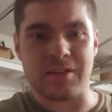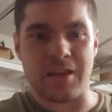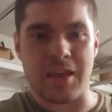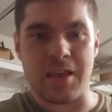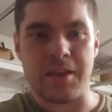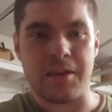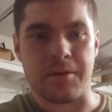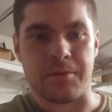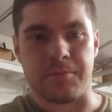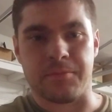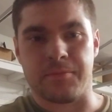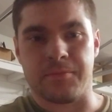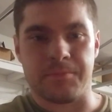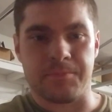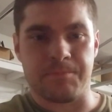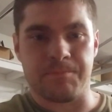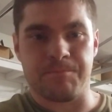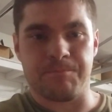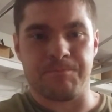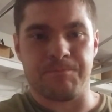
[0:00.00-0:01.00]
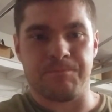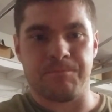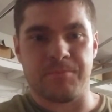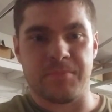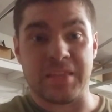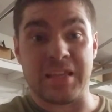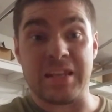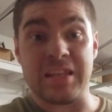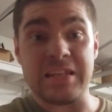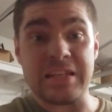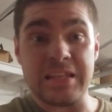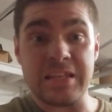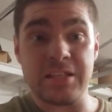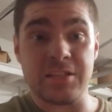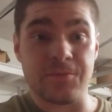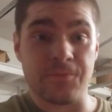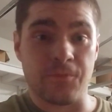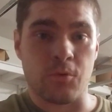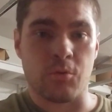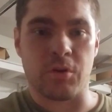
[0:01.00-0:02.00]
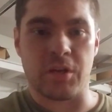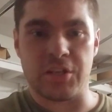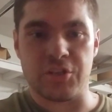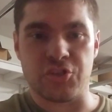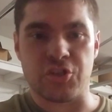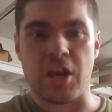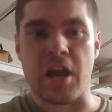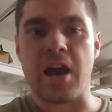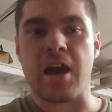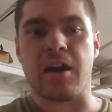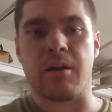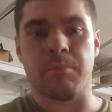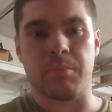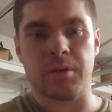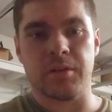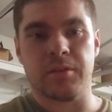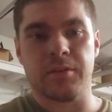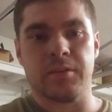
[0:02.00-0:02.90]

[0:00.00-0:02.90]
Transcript: have, that he needs for a job.